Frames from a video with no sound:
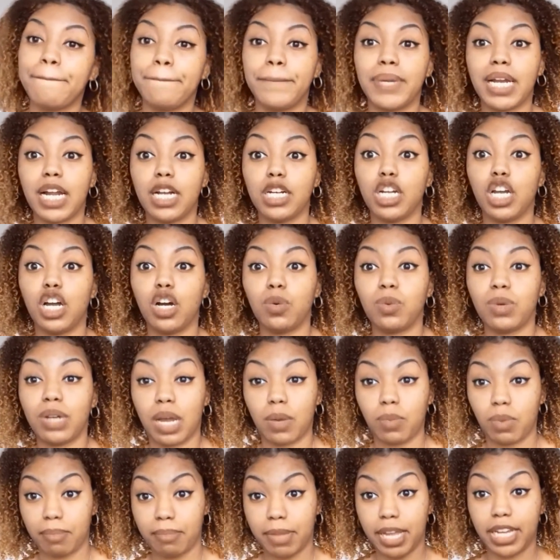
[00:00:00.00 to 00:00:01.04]
but I know when I
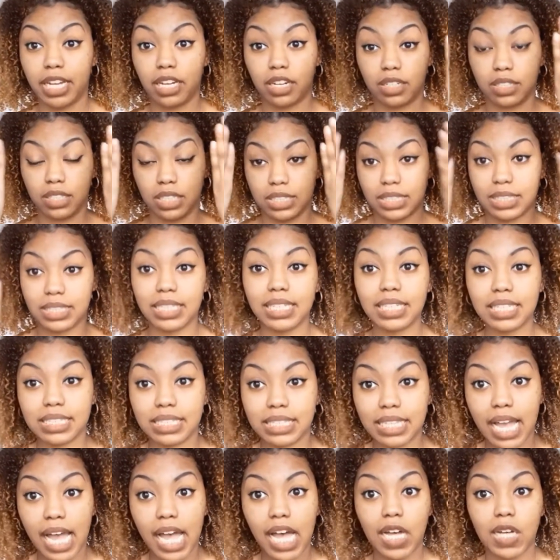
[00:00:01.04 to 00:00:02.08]
wear my hair in the slick
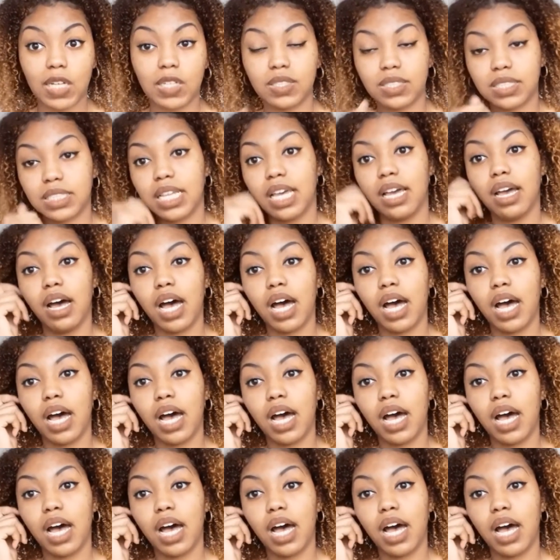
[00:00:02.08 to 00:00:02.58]
styles,